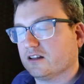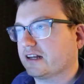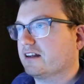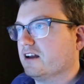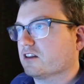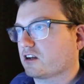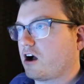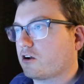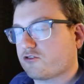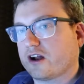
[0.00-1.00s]
Like, the
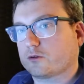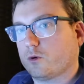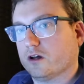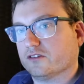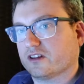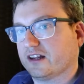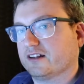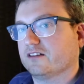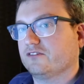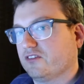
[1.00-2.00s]
contract was
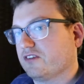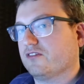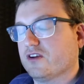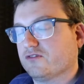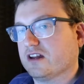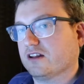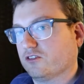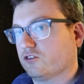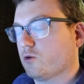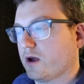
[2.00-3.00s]
like 50-50. It's
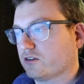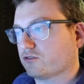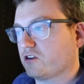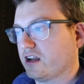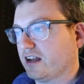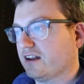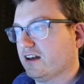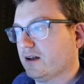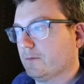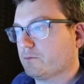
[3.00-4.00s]
a two-way street.
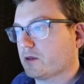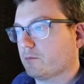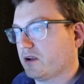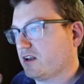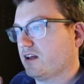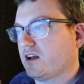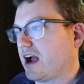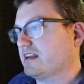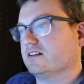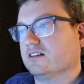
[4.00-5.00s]
But
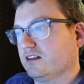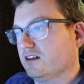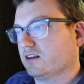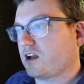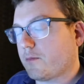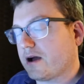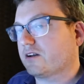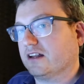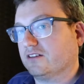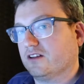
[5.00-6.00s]
I didn't come
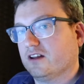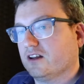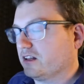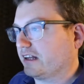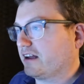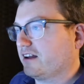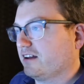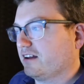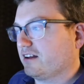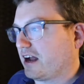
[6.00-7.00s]
out and like,
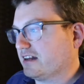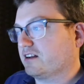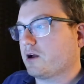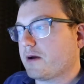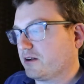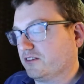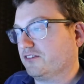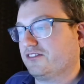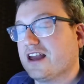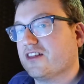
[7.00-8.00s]
I didn't come out and
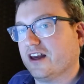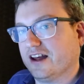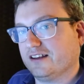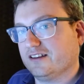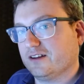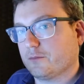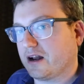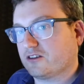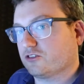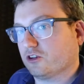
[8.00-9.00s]
say that, but
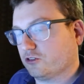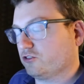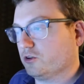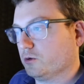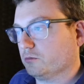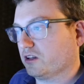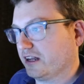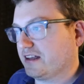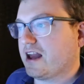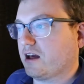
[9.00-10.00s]
I just assumed
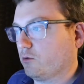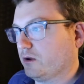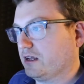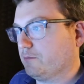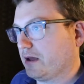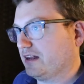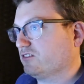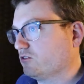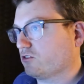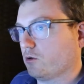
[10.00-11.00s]
like, yeah, we pay
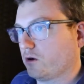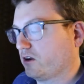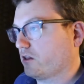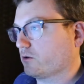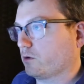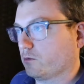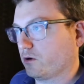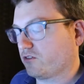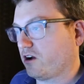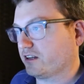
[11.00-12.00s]
attention to one another when
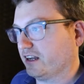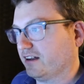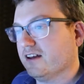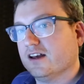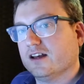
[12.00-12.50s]
we're talking.